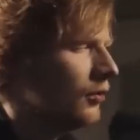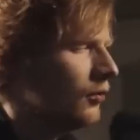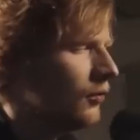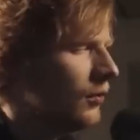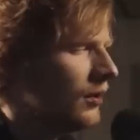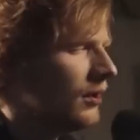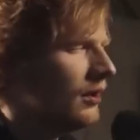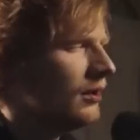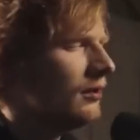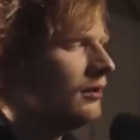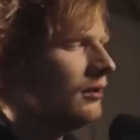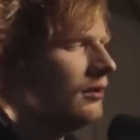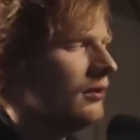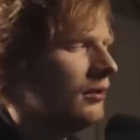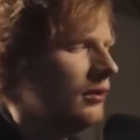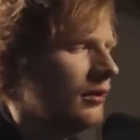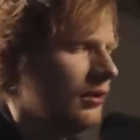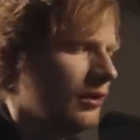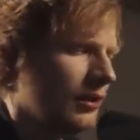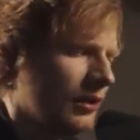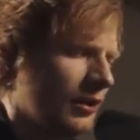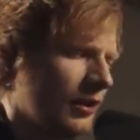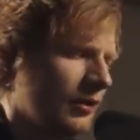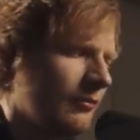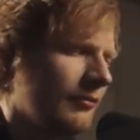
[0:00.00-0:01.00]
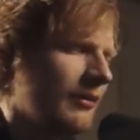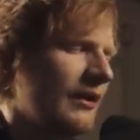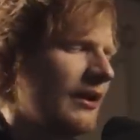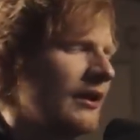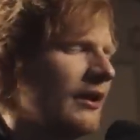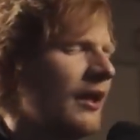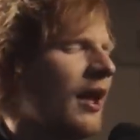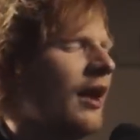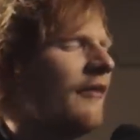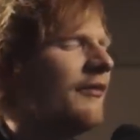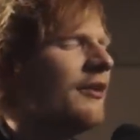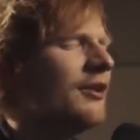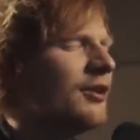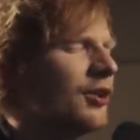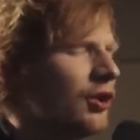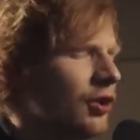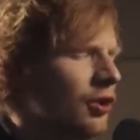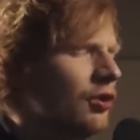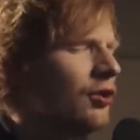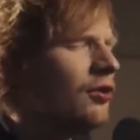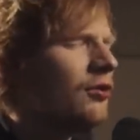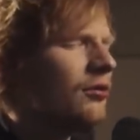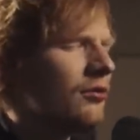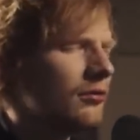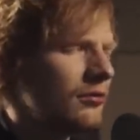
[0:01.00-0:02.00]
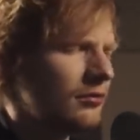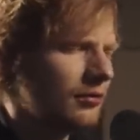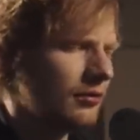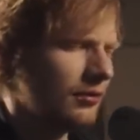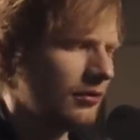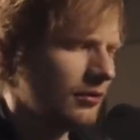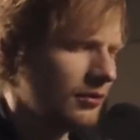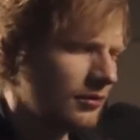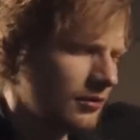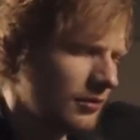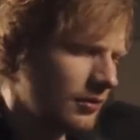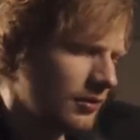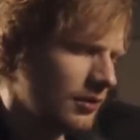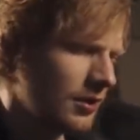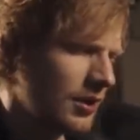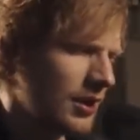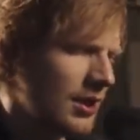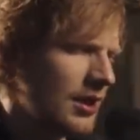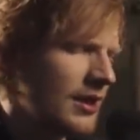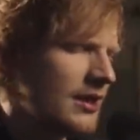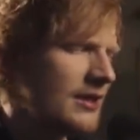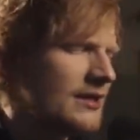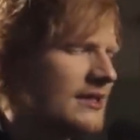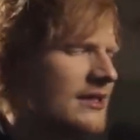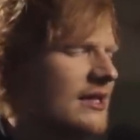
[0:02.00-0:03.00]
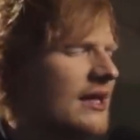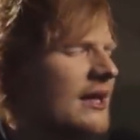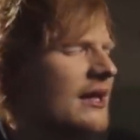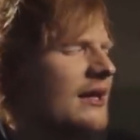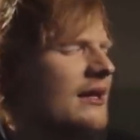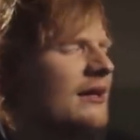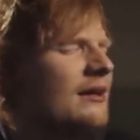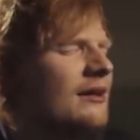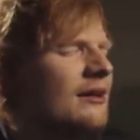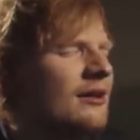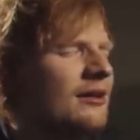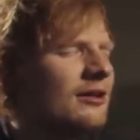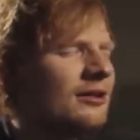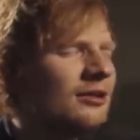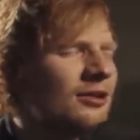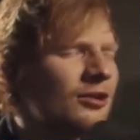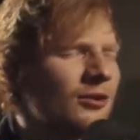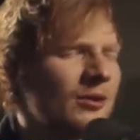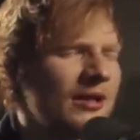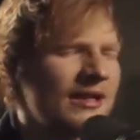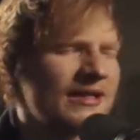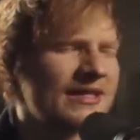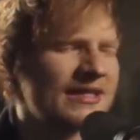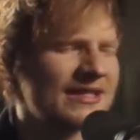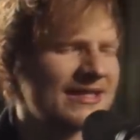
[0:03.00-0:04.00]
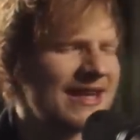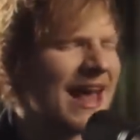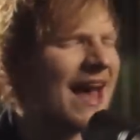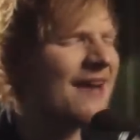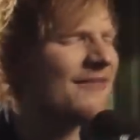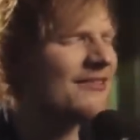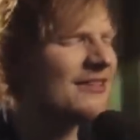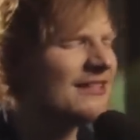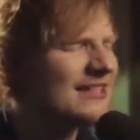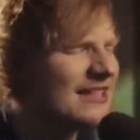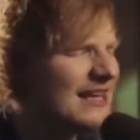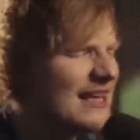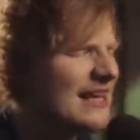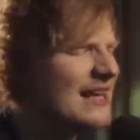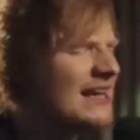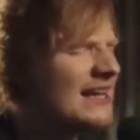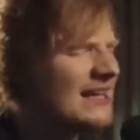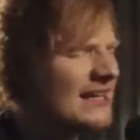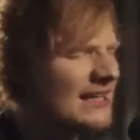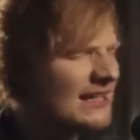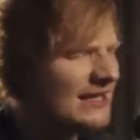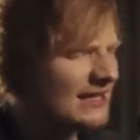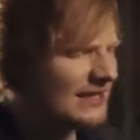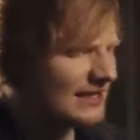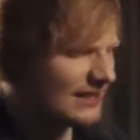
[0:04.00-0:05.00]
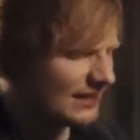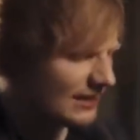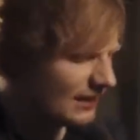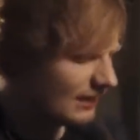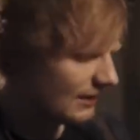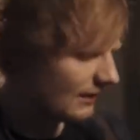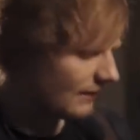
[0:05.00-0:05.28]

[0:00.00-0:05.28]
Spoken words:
will be loving you till we're 70.